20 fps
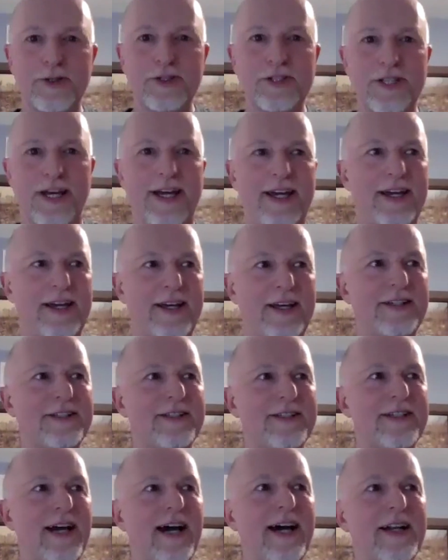you were saying,
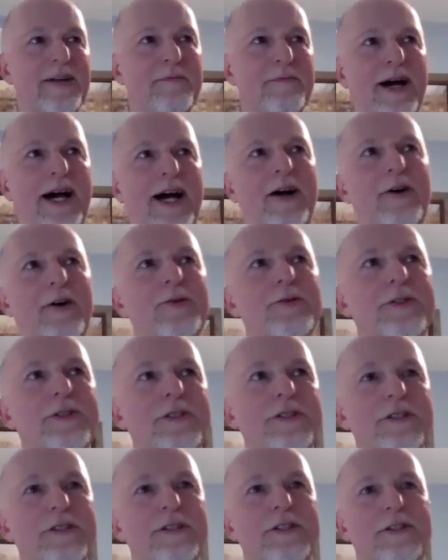it's not
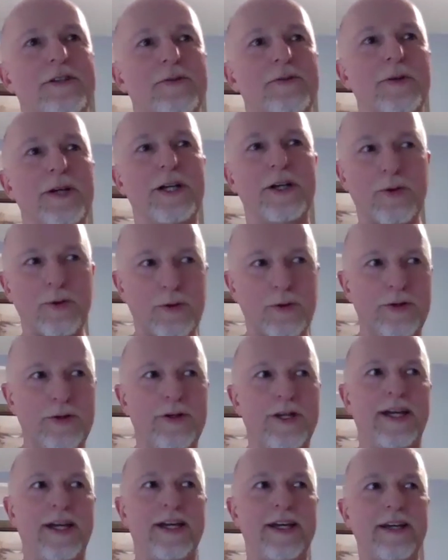about
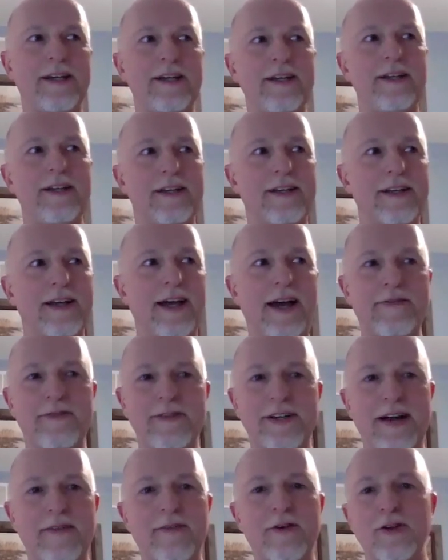recruiting.
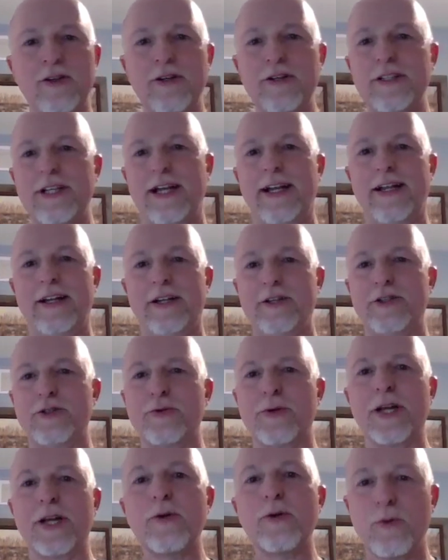I've never looked at it
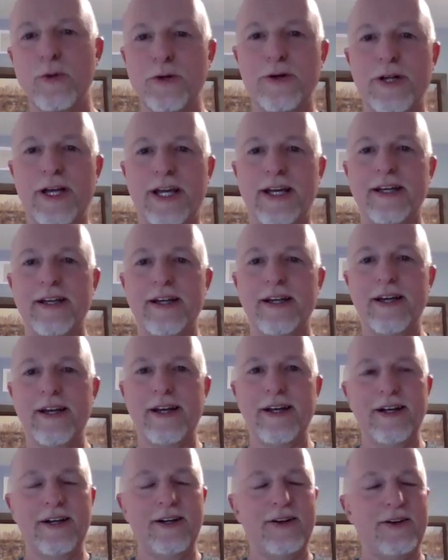as recruiting,
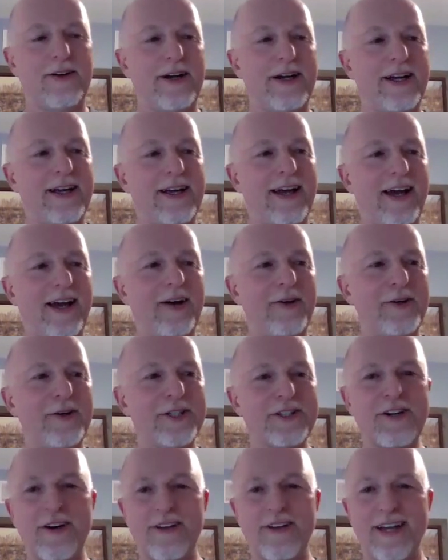right? I
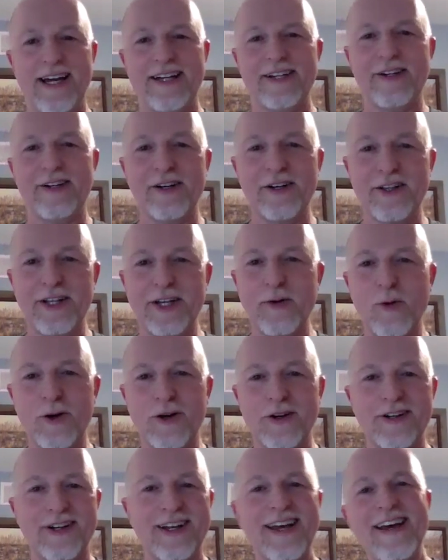always call that an ugly
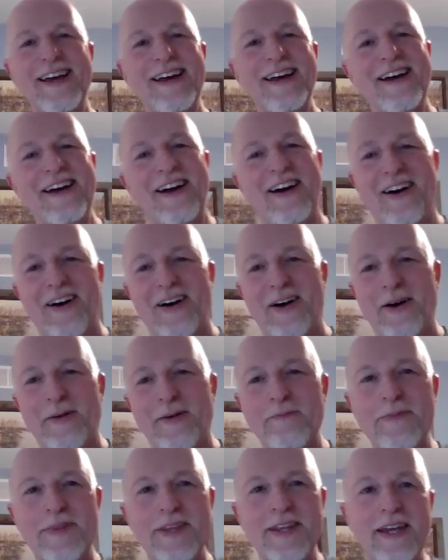word.
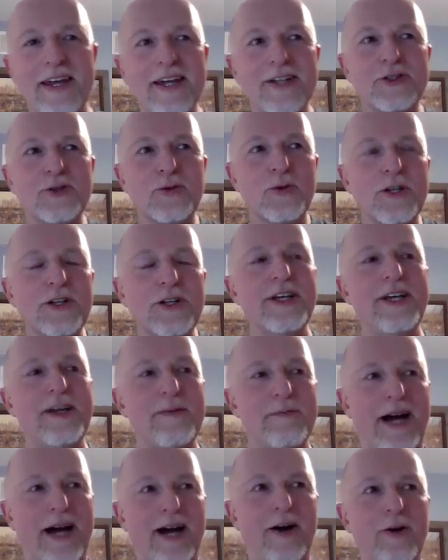It's really
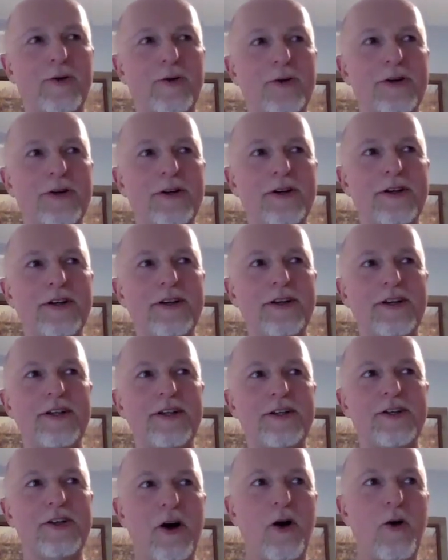about
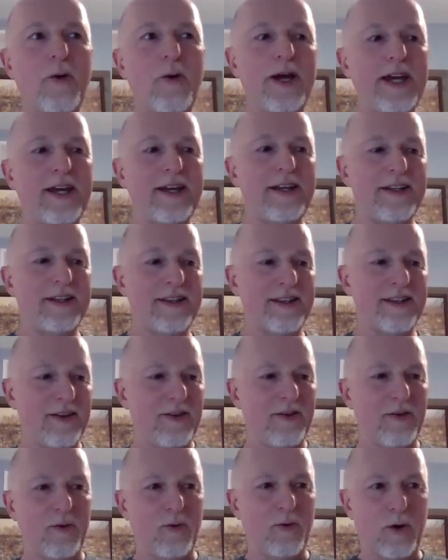knowing
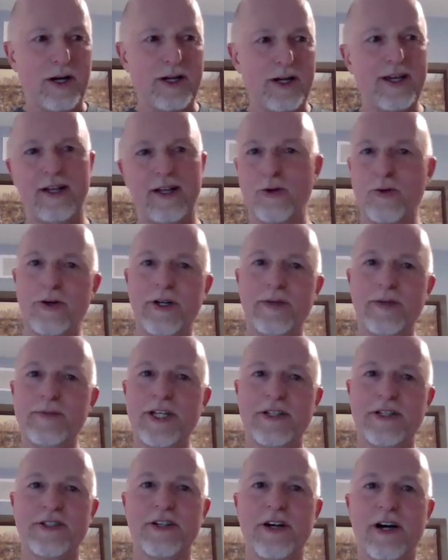what Keller
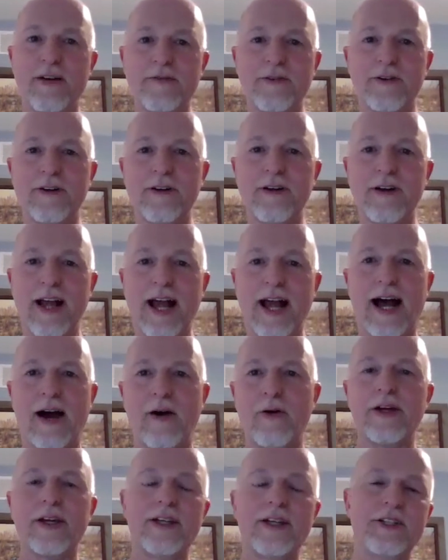Williams has to offer,
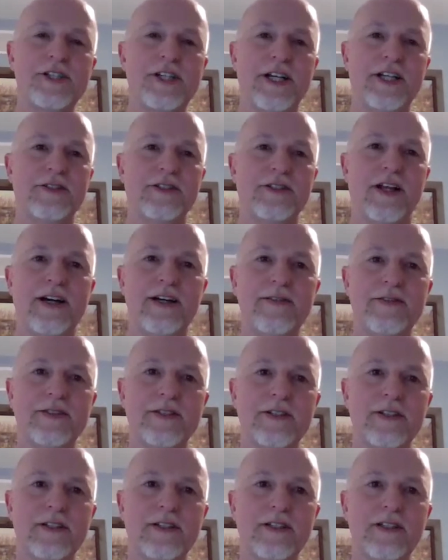how it can change
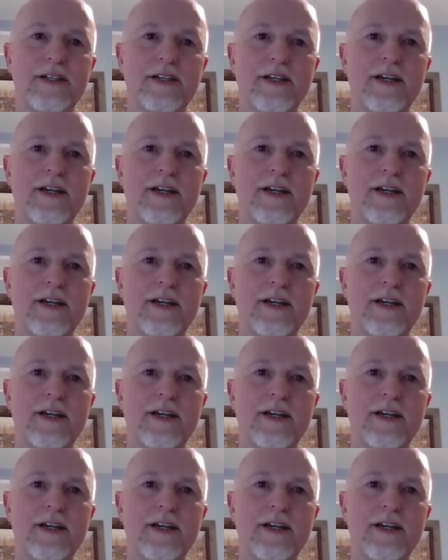lives,